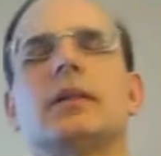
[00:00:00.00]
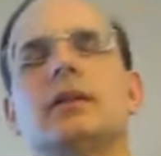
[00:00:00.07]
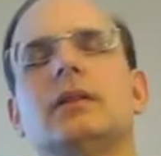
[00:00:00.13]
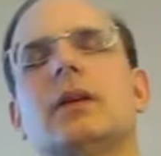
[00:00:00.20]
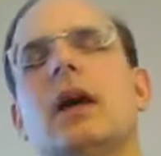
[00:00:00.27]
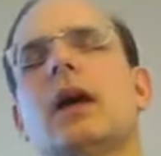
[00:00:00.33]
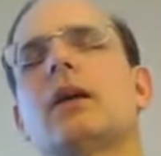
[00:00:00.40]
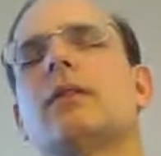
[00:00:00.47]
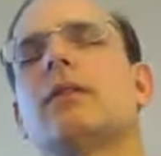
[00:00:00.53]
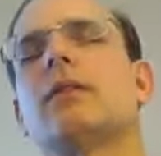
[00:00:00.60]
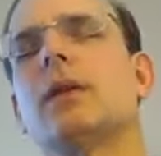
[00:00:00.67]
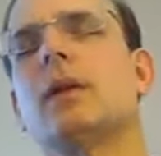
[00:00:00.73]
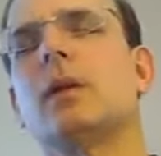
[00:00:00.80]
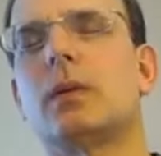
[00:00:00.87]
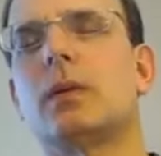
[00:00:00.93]
these higher
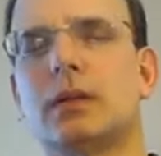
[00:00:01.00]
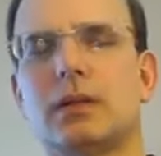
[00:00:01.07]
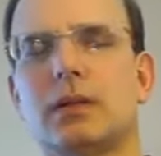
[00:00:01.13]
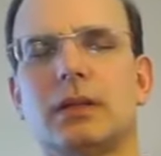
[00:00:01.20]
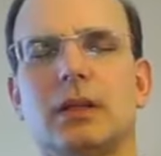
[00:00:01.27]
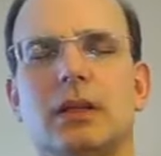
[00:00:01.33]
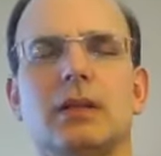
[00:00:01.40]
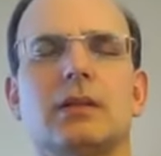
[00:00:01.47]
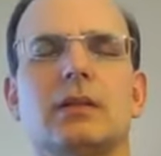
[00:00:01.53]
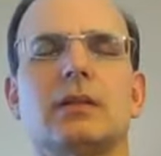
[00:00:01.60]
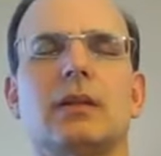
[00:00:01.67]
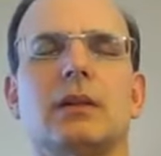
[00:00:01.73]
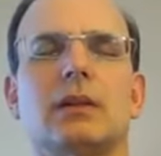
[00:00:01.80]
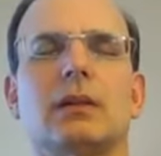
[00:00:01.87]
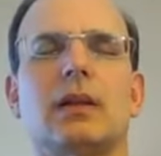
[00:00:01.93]
frequencies,
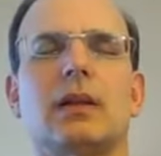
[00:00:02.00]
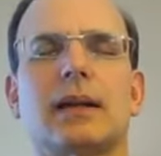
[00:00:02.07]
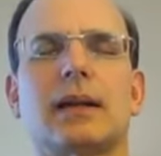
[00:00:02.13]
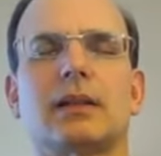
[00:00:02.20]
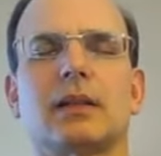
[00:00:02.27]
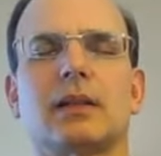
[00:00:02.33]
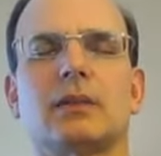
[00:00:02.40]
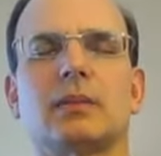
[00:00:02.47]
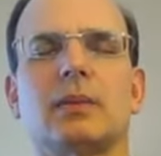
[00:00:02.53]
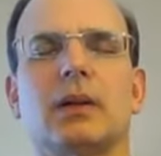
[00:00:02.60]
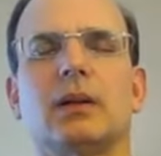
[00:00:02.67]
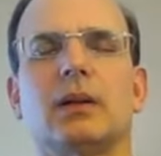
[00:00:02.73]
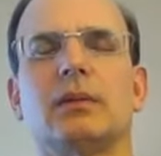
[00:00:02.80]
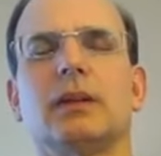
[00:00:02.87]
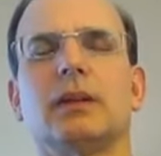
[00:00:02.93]
uh, galactic is
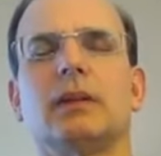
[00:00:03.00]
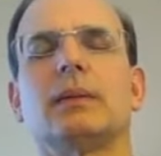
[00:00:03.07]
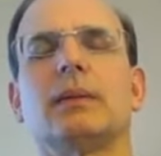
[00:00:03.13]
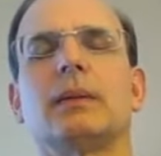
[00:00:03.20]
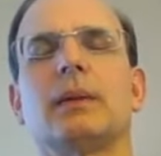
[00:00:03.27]
part of it.